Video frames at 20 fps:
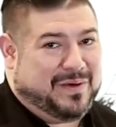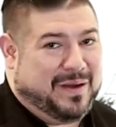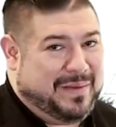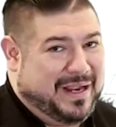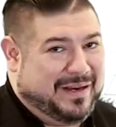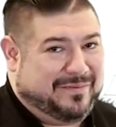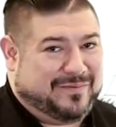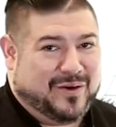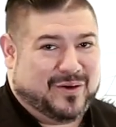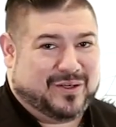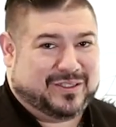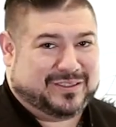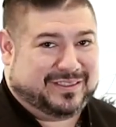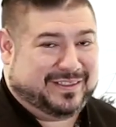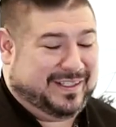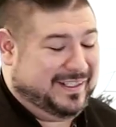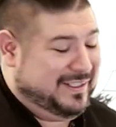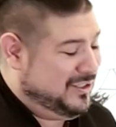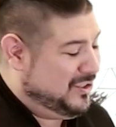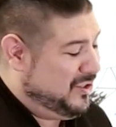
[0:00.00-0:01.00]
My main focus
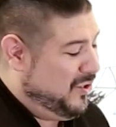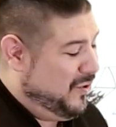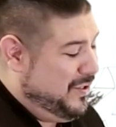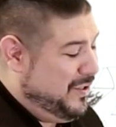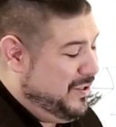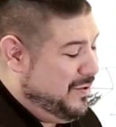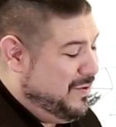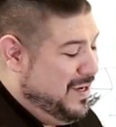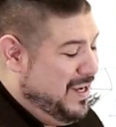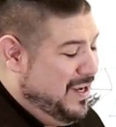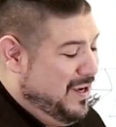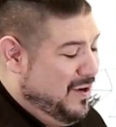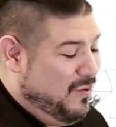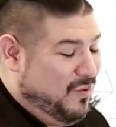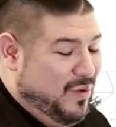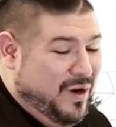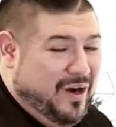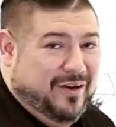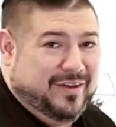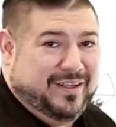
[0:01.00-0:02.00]
today is show you
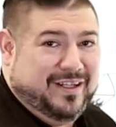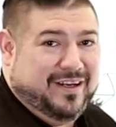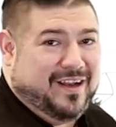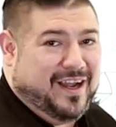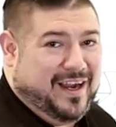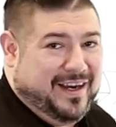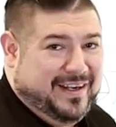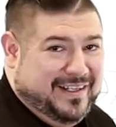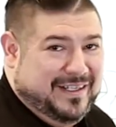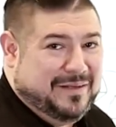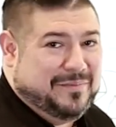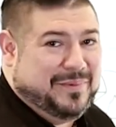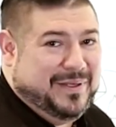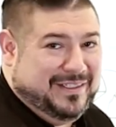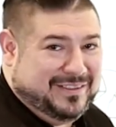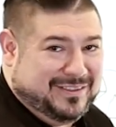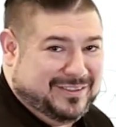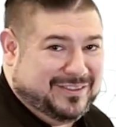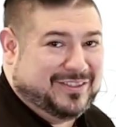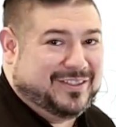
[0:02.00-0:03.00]
where the lightning
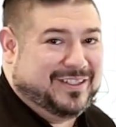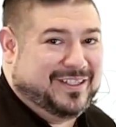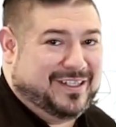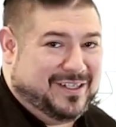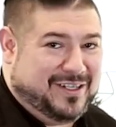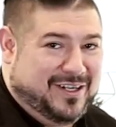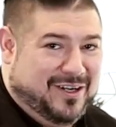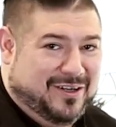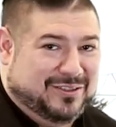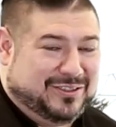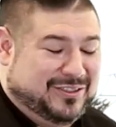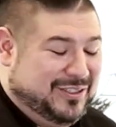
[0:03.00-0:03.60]
pieces are going to go.